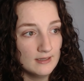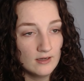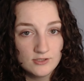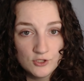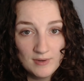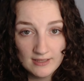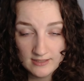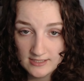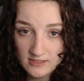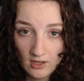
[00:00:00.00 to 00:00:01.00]
assuming that
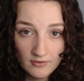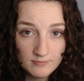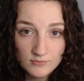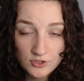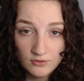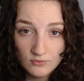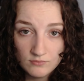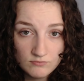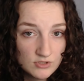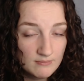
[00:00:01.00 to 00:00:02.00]
they sell them to
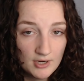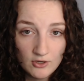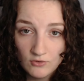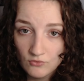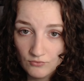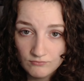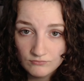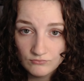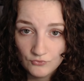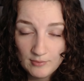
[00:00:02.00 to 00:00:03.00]
somebody who
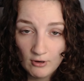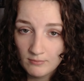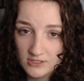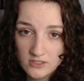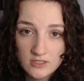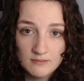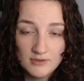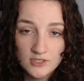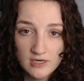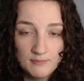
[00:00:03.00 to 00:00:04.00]
repurposes them
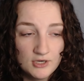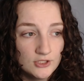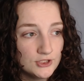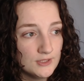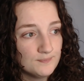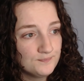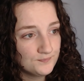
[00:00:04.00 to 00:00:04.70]
into ammunition.